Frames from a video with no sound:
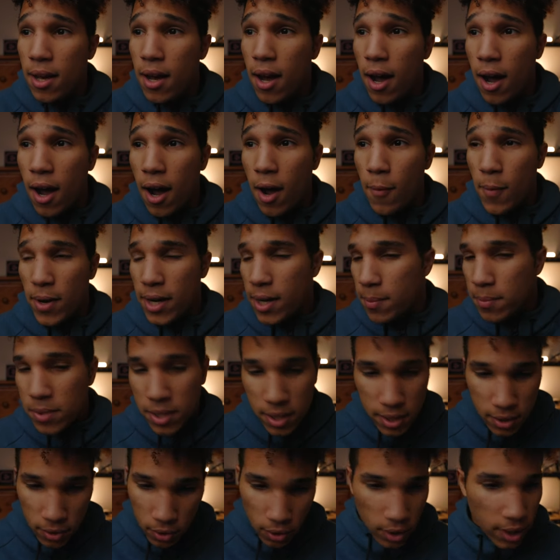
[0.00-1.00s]
and I'm
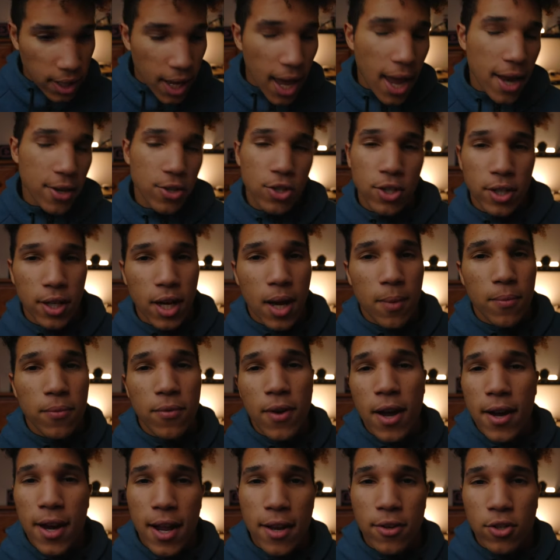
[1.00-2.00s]
still catching up
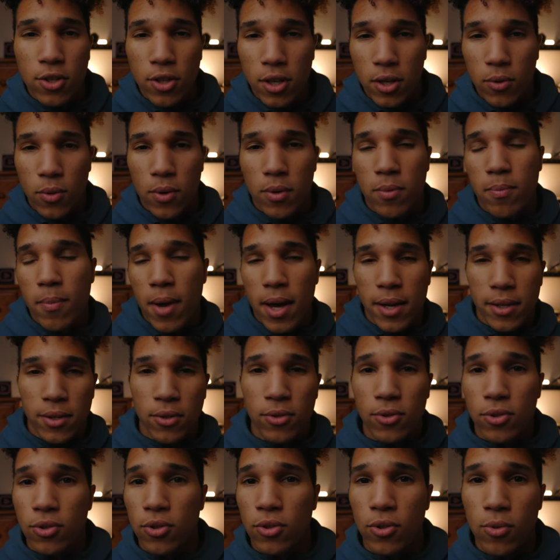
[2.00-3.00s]
financially with my
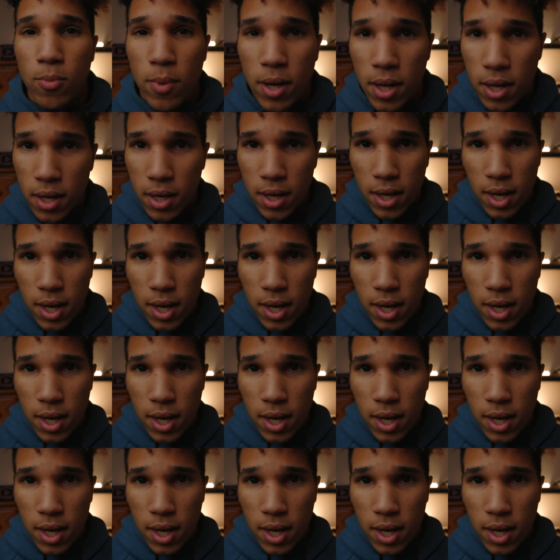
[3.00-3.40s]
YouTube